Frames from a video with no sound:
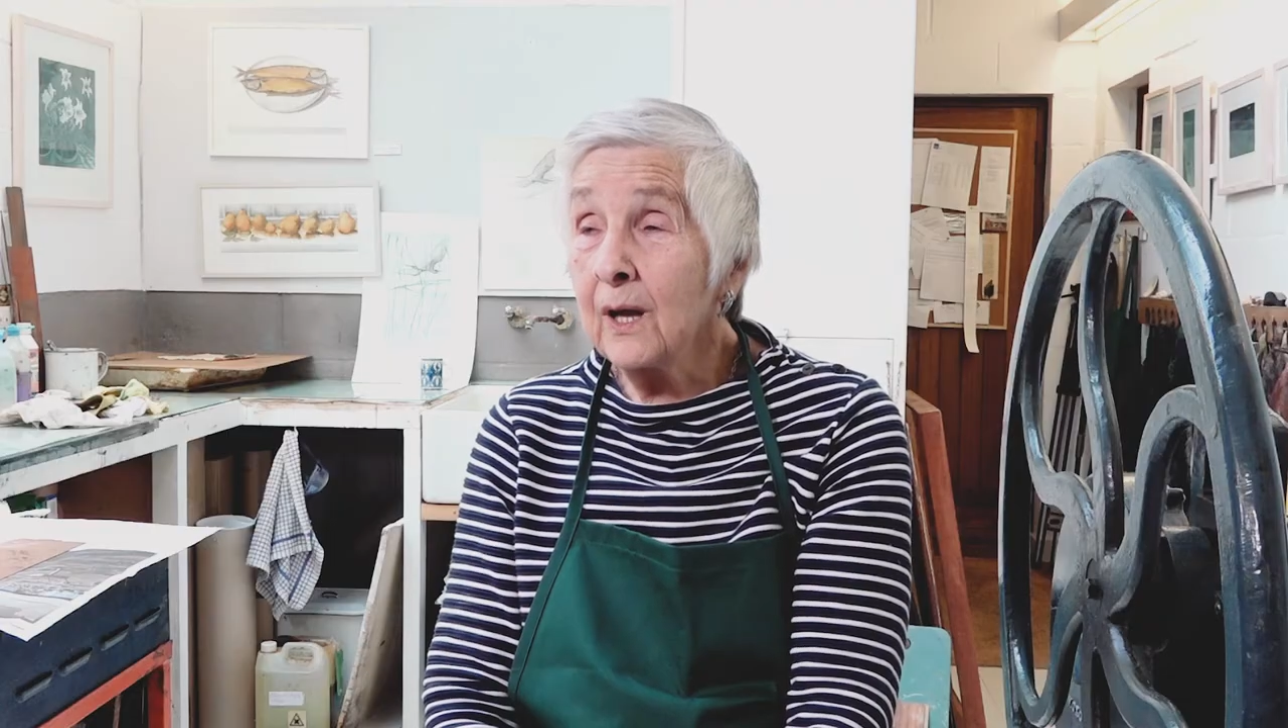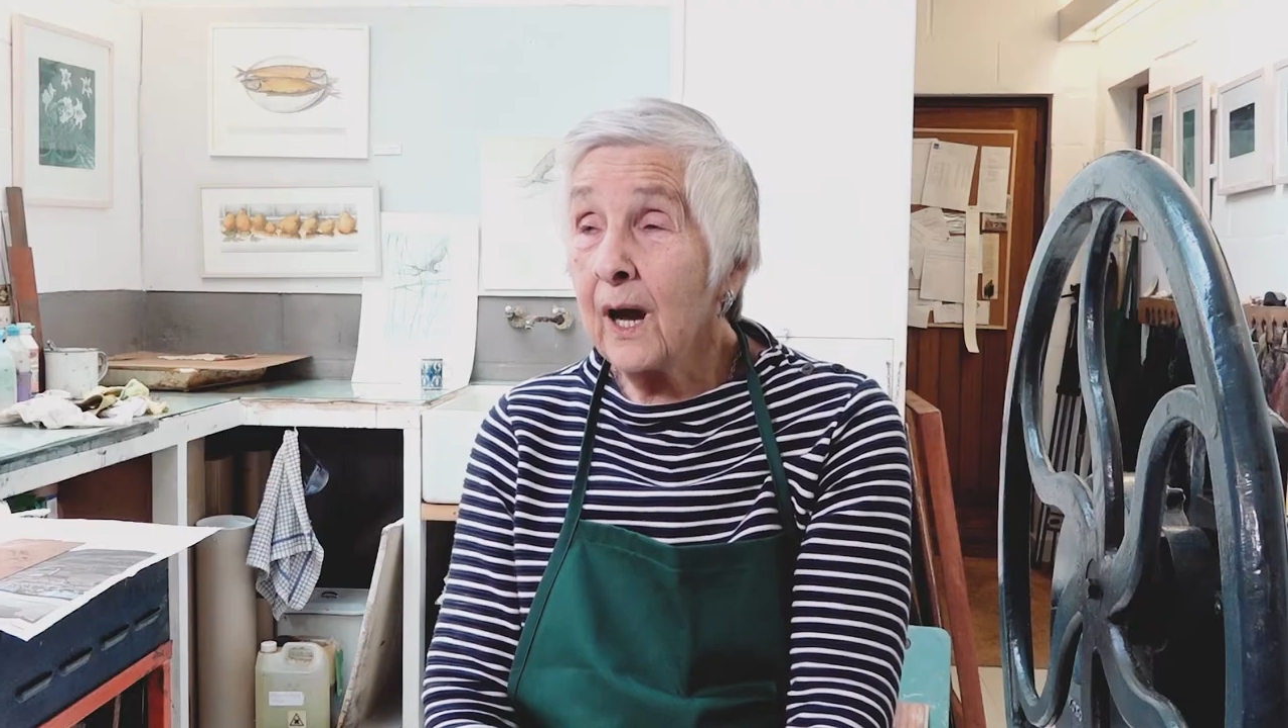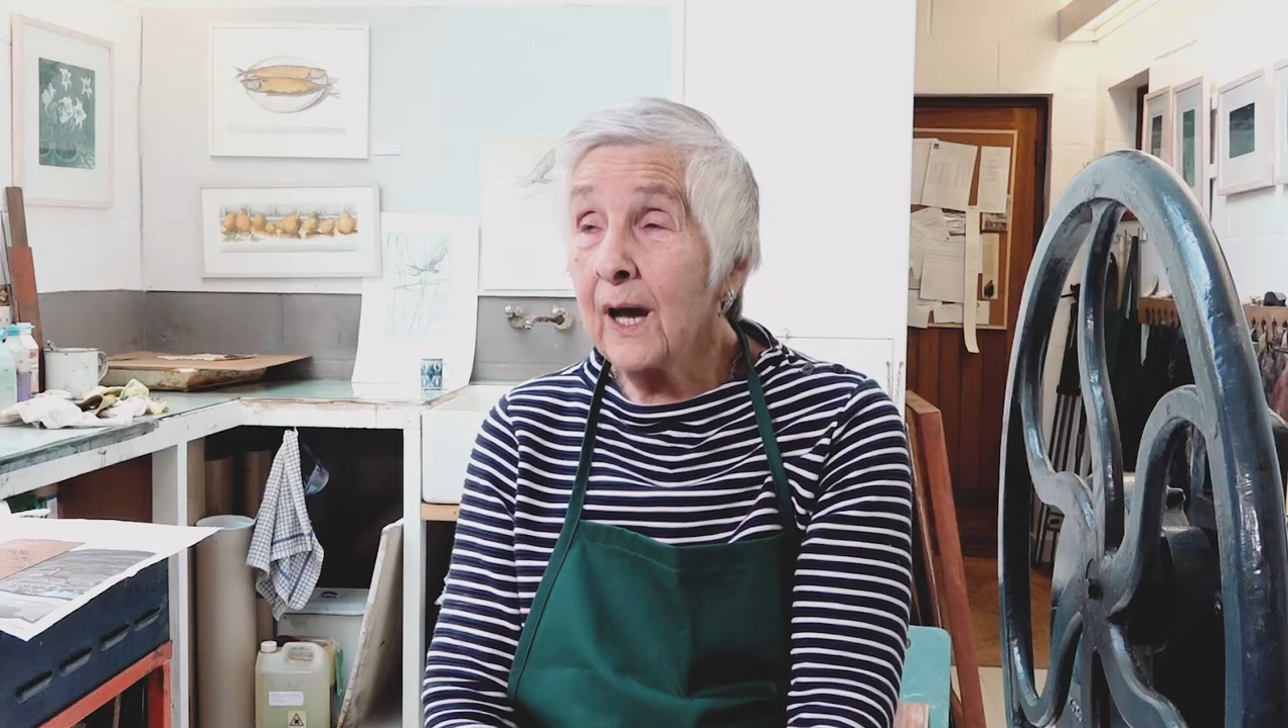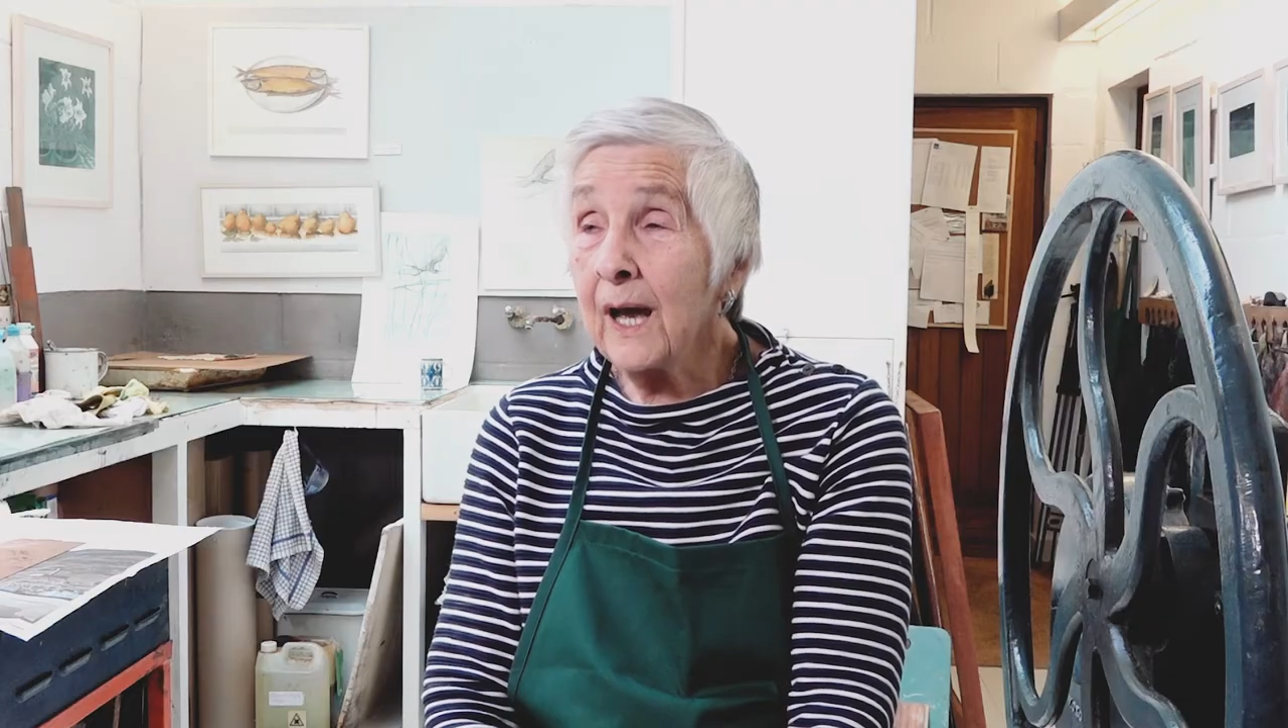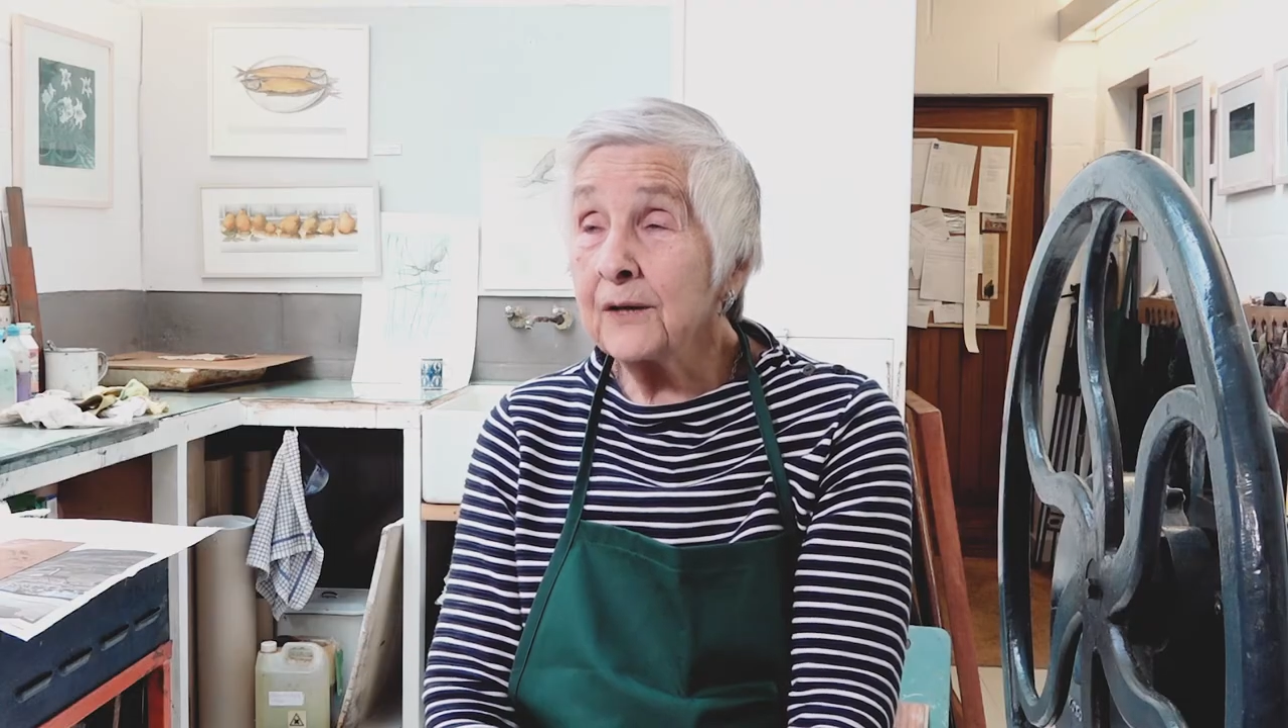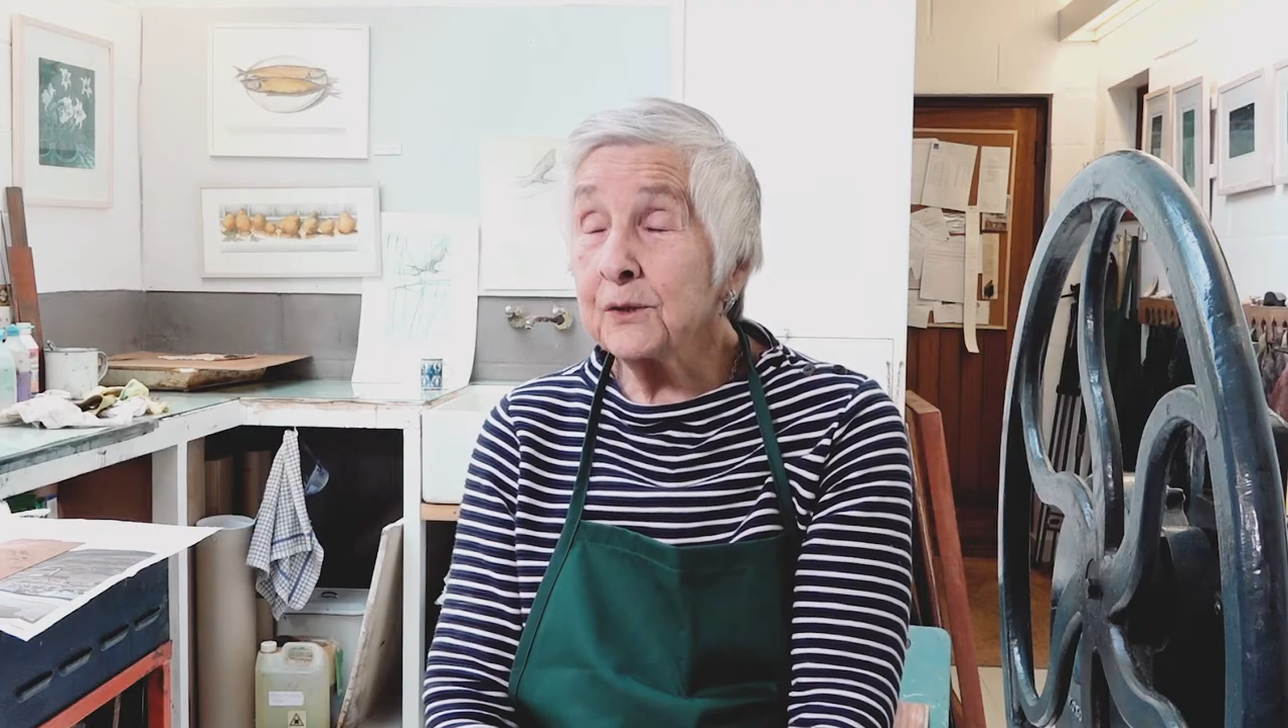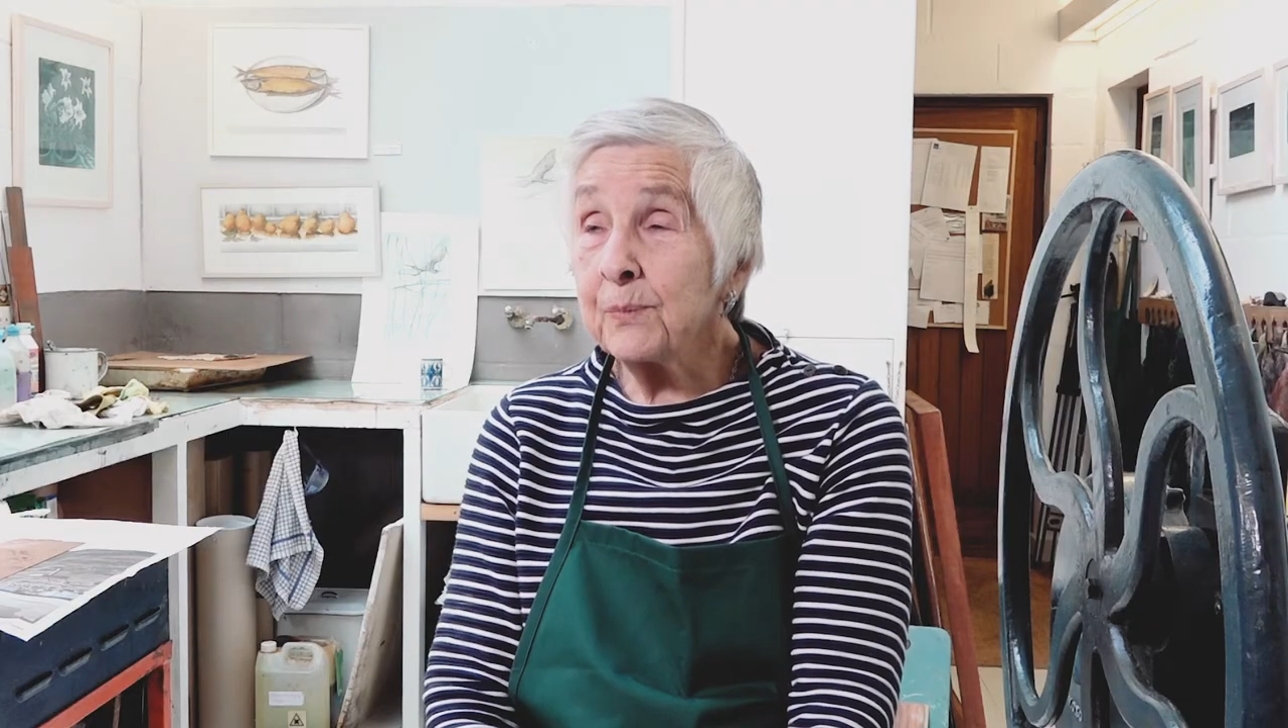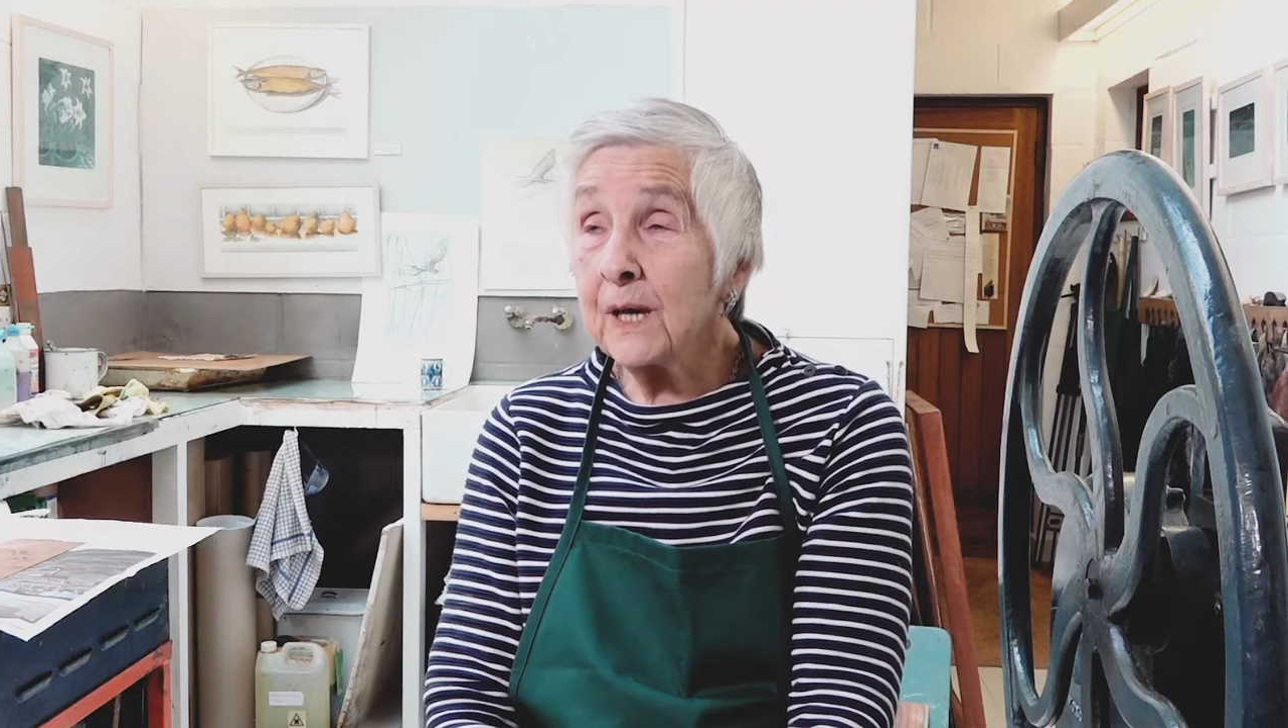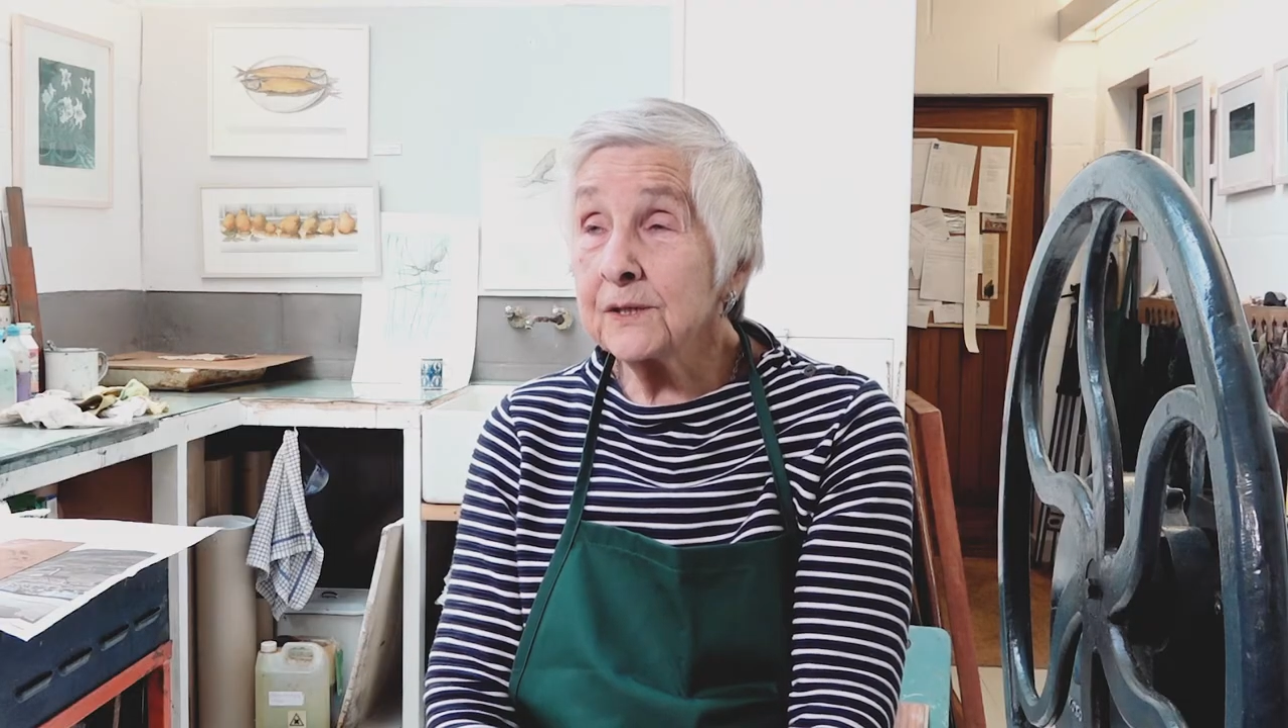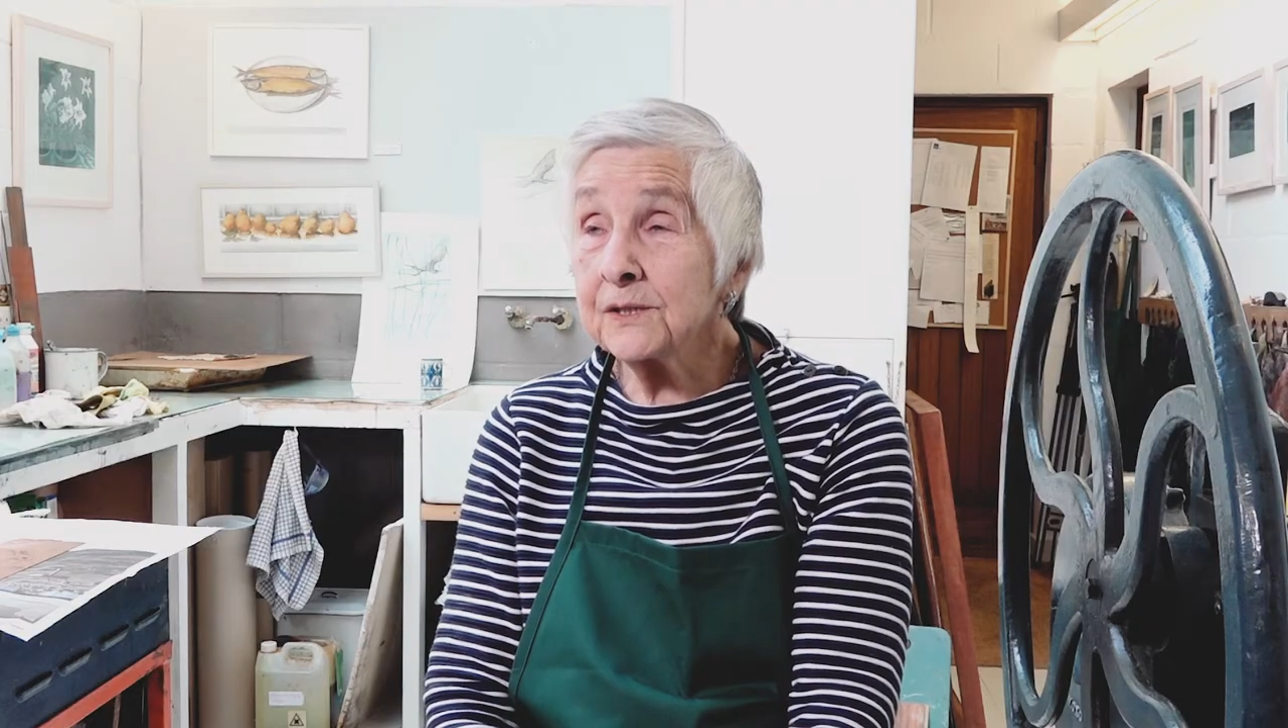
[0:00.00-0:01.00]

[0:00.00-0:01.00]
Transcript: I had to pay